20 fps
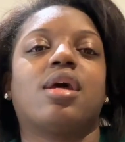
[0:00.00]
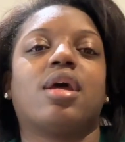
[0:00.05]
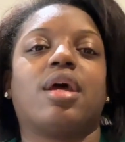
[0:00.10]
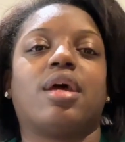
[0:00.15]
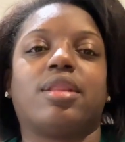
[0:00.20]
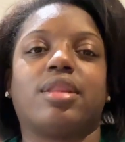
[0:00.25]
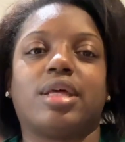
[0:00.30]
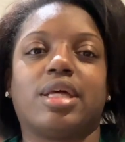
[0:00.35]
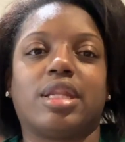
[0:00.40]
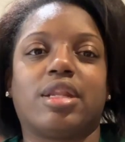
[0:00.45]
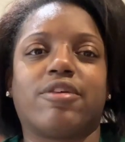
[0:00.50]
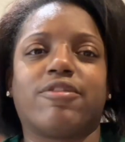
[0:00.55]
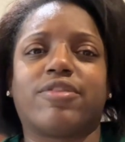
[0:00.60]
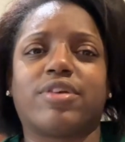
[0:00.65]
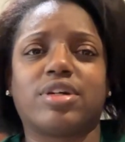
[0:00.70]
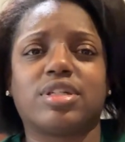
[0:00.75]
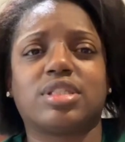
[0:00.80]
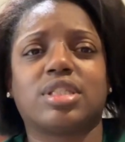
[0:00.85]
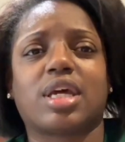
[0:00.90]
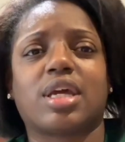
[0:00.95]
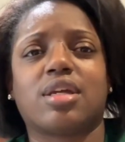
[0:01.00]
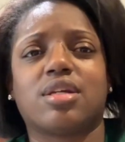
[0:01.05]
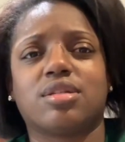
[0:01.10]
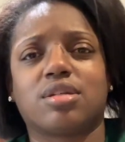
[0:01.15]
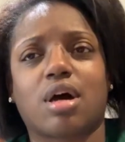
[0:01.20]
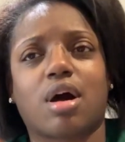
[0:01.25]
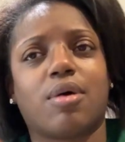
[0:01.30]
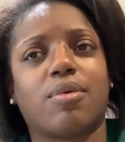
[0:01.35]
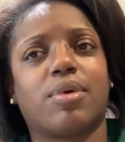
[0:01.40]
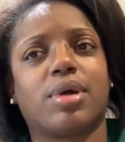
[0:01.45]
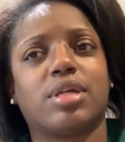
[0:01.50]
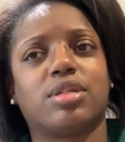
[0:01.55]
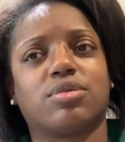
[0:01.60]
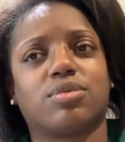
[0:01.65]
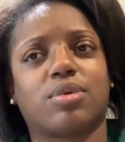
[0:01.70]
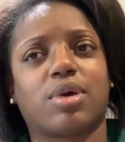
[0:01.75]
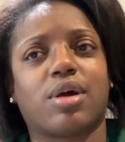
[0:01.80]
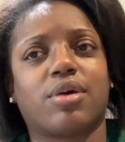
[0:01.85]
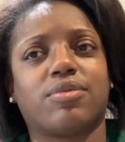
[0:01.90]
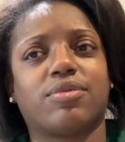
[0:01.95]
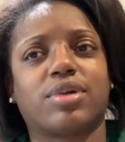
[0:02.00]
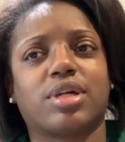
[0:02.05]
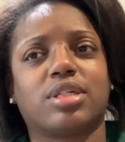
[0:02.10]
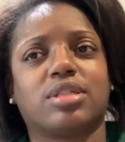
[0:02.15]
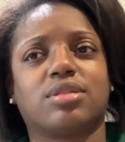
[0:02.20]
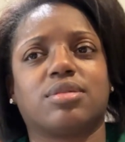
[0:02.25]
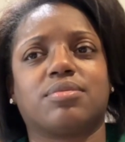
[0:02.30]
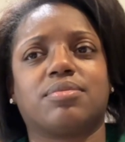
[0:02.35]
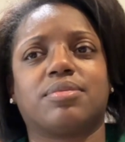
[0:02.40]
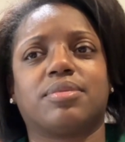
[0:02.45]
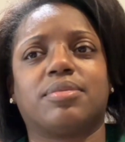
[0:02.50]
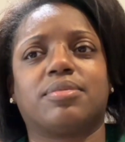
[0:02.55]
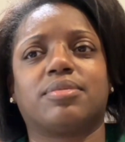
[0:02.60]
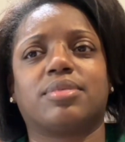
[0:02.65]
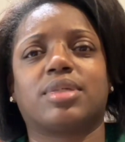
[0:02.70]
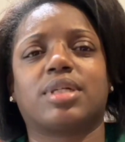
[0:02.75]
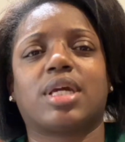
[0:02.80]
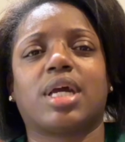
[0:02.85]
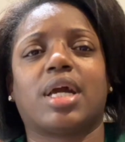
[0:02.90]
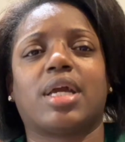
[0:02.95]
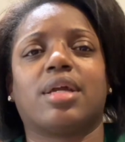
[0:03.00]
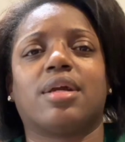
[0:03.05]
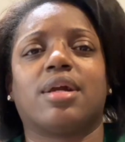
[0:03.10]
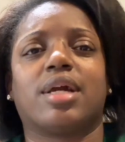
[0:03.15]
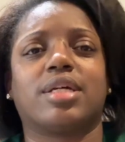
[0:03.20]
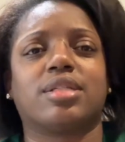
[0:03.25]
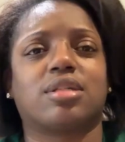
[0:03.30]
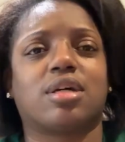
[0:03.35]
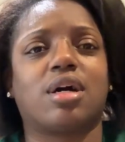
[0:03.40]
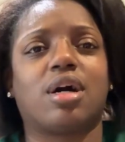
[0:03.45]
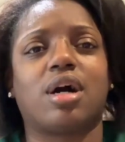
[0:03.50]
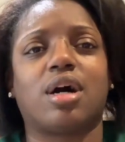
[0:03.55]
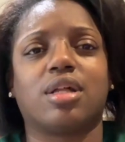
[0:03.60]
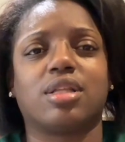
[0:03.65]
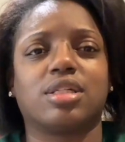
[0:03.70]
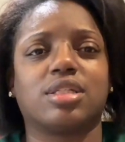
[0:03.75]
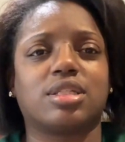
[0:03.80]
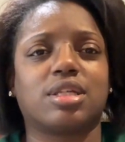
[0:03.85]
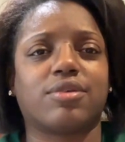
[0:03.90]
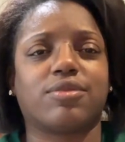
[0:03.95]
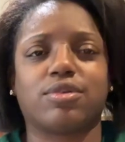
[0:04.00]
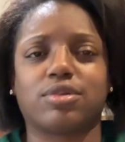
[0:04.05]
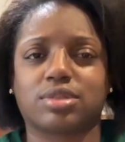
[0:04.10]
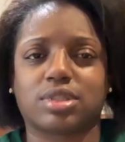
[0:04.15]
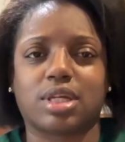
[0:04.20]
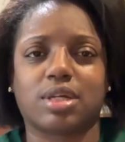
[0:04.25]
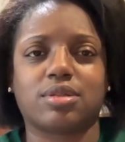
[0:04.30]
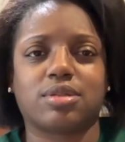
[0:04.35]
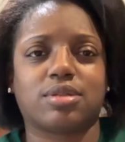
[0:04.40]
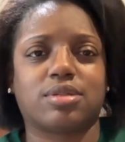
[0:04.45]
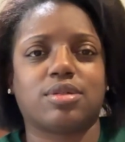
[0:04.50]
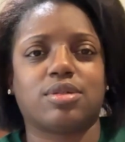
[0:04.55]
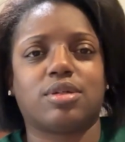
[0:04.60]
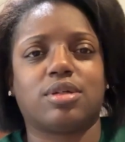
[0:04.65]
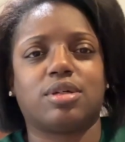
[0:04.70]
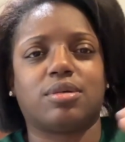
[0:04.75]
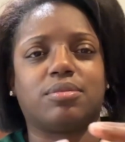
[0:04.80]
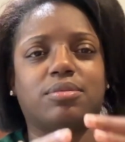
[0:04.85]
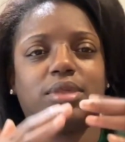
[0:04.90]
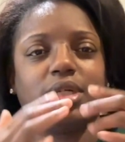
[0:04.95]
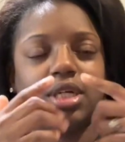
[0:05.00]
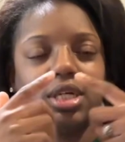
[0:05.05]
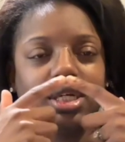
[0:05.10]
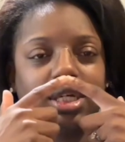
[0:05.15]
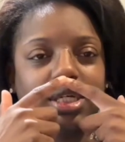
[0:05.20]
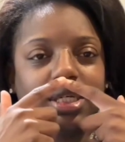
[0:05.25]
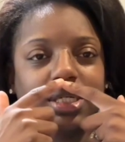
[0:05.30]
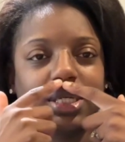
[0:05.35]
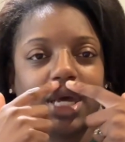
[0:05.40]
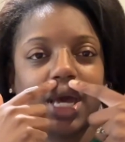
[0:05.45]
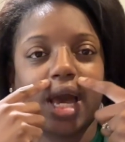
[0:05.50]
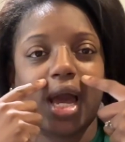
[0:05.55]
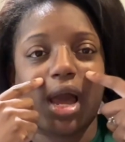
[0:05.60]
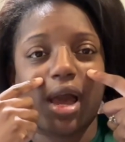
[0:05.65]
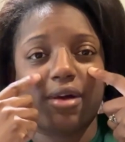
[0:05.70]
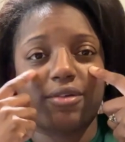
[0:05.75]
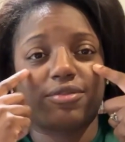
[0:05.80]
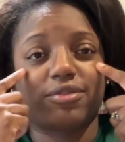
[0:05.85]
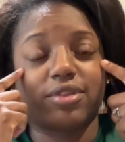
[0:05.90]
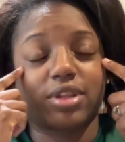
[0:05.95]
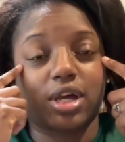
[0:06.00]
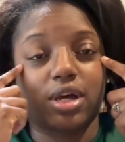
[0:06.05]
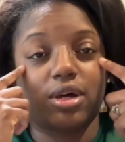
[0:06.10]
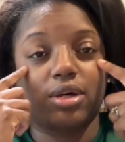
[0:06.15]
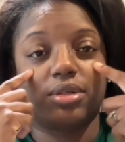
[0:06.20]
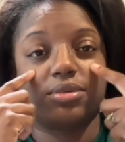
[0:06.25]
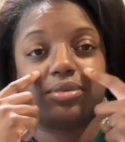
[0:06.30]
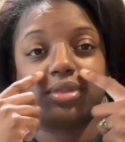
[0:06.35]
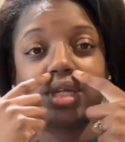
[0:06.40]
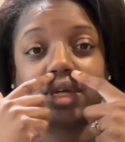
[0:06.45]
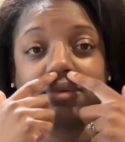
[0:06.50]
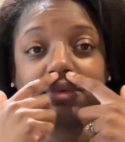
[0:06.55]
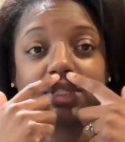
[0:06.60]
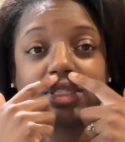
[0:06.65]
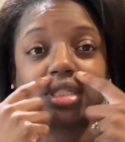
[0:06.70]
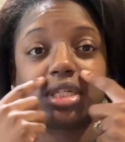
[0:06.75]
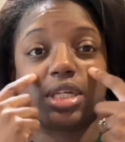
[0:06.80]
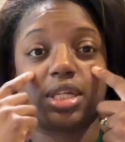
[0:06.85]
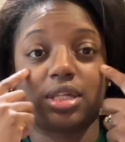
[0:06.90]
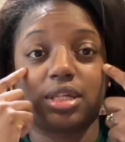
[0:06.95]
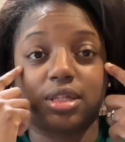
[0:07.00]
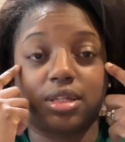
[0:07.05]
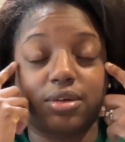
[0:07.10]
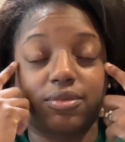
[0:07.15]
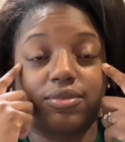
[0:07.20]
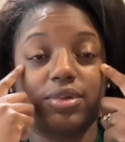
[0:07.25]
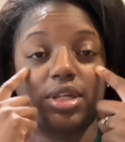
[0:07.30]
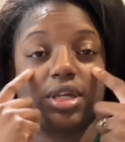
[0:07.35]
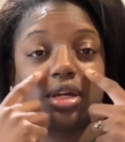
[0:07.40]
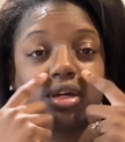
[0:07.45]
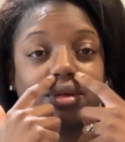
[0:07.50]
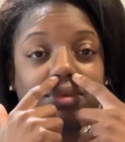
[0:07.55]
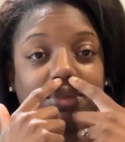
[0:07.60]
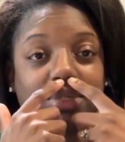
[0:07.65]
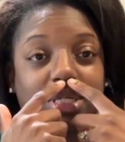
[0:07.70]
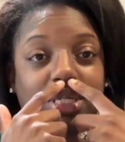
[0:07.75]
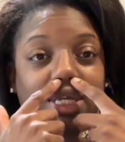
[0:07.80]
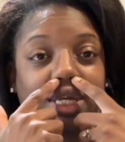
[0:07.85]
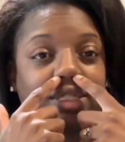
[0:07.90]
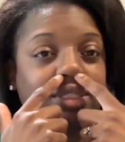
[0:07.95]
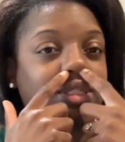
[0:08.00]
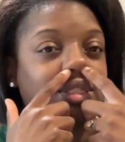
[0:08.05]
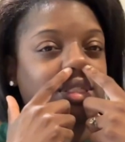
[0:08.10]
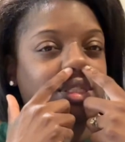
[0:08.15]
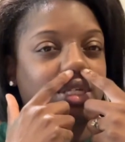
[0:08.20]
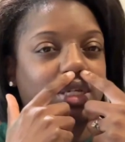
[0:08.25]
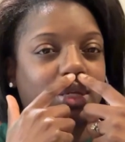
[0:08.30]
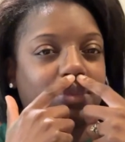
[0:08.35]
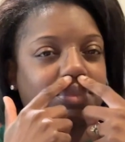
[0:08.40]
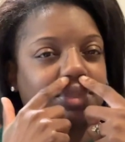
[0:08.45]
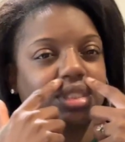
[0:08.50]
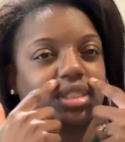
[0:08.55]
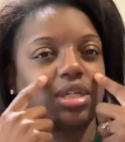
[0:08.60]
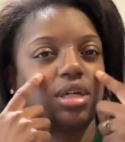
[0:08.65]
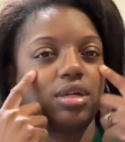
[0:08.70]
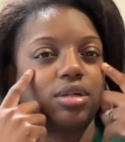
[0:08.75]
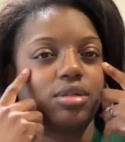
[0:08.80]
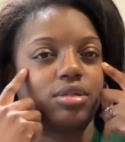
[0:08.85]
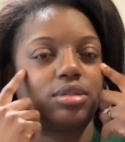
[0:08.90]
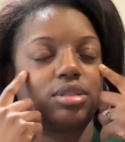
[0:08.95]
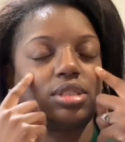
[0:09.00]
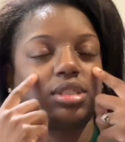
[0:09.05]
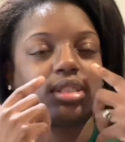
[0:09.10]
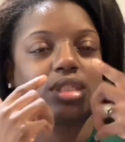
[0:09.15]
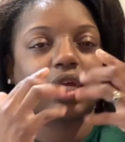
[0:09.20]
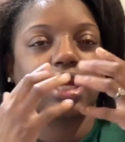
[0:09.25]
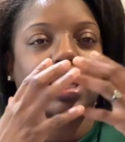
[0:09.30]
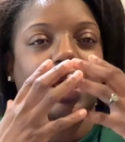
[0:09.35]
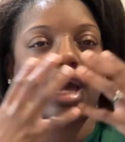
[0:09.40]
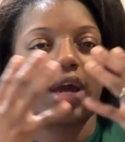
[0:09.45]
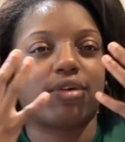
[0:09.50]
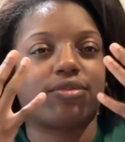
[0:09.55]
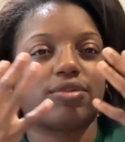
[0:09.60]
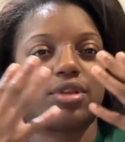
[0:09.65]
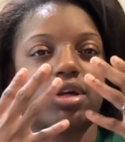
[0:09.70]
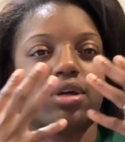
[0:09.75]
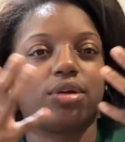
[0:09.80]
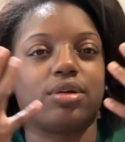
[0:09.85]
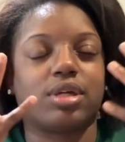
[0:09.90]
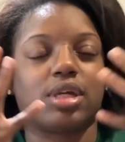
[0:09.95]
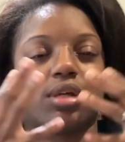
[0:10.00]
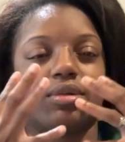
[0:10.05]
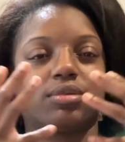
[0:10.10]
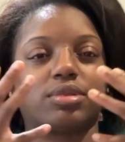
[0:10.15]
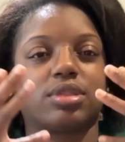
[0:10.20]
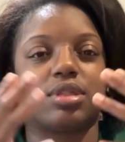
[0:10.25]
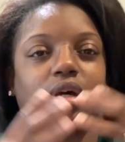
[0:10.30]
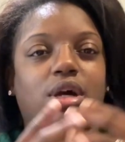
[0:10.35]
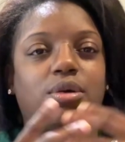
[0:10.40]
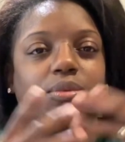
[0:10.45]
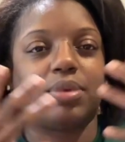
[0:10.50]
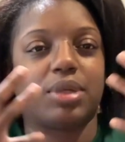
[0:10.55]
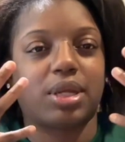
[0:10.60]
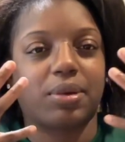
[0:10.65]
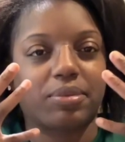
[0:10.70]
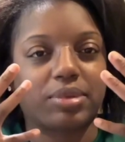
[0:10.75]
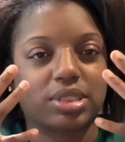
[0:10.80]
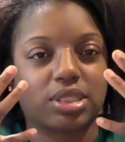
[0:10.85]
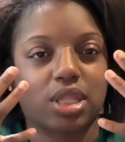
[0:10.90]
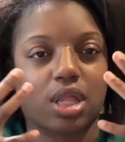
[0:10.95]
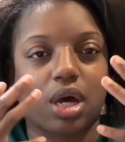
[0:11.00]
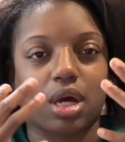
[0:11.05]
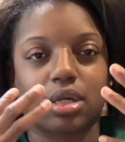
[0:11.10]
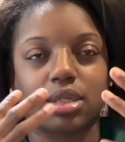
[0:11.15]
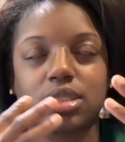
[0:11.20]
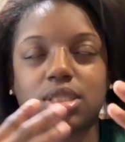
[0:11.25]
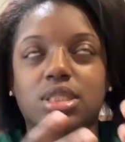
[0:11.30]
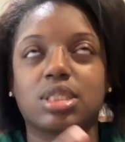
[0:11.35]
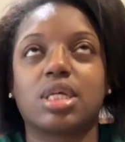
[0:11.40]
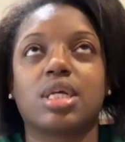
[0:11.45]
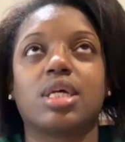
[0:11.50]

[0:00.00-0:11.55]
And then the first night is always rough because Kier has all this stuff hooked up to him. Half If you ever seen a video where he has this thing up his nose? Like half love gives open up his lungs.